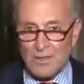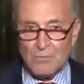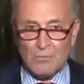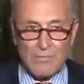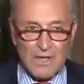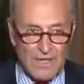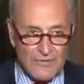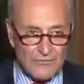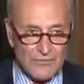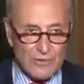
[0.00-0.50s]

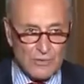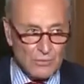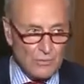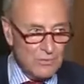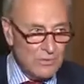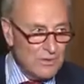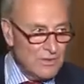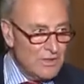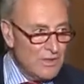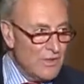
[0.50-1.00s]
My view,
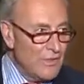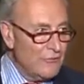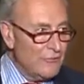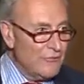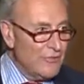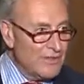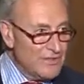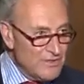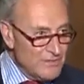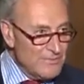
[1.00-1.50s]
the
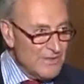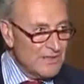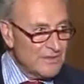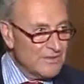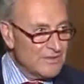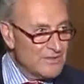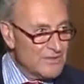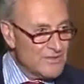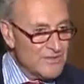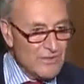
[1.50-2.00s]
fundamental
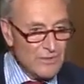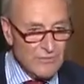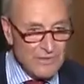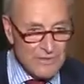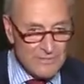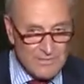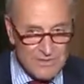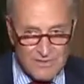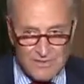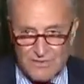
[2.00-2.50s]

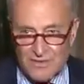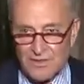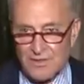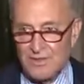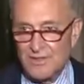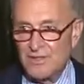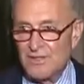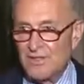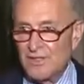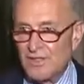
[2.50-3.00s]
disagreement
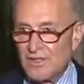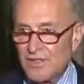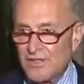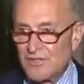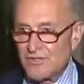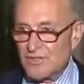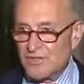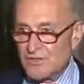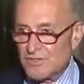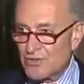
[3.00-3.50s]

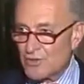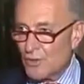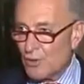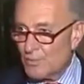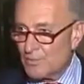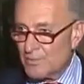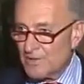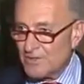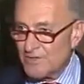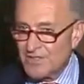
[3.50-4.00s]
is the
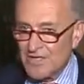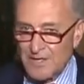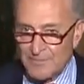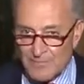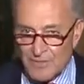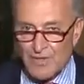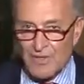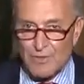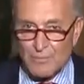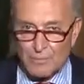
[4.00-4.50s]
scope and
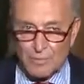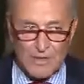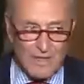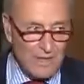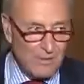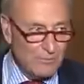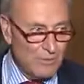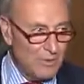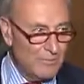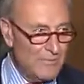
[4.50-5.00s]
depth of the
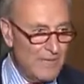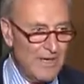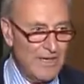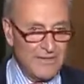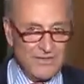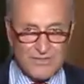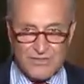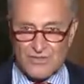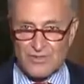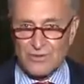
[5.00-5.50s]
problem
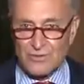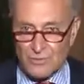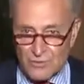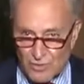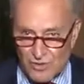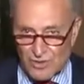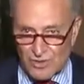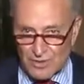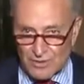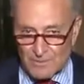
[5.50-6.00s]
and its
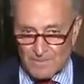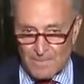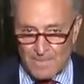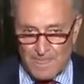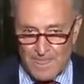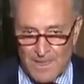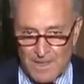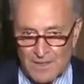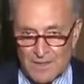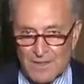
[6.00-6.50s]
solution.
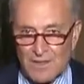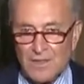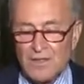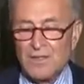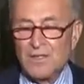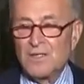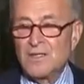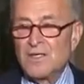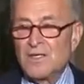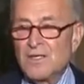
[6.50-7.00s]

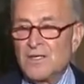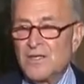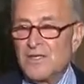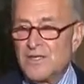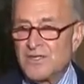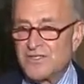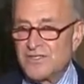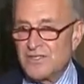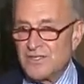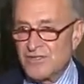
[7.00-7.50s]

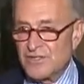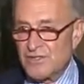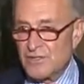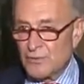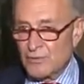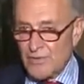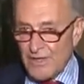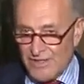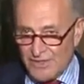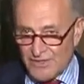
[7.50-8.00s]
This is the
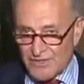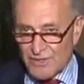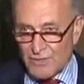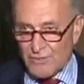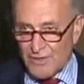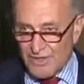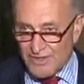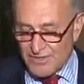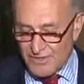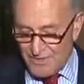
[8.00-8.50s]
greatest
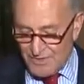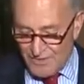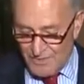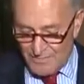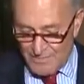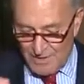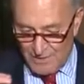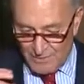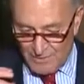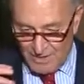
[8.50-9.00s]
crisis
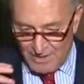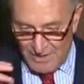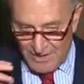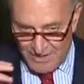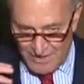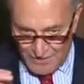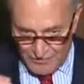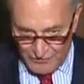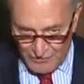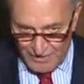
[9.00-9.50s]
America
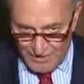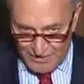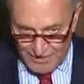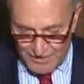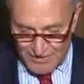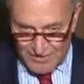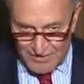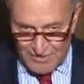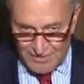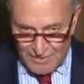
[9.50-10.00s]
has
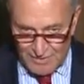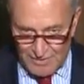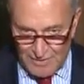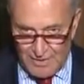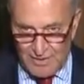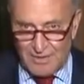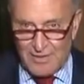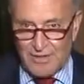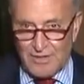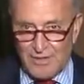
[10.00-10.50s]
faced
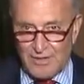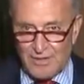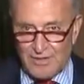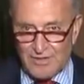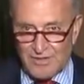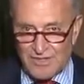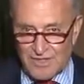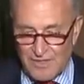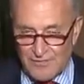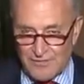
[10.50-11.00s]
in
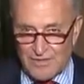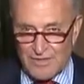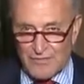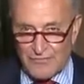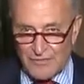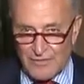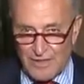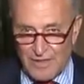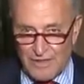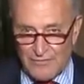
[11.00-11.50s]

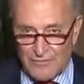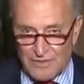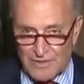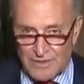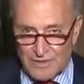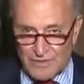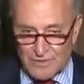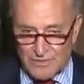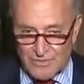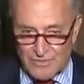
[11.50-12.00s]
75
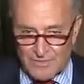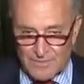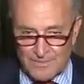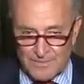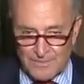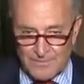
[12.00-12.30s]
years,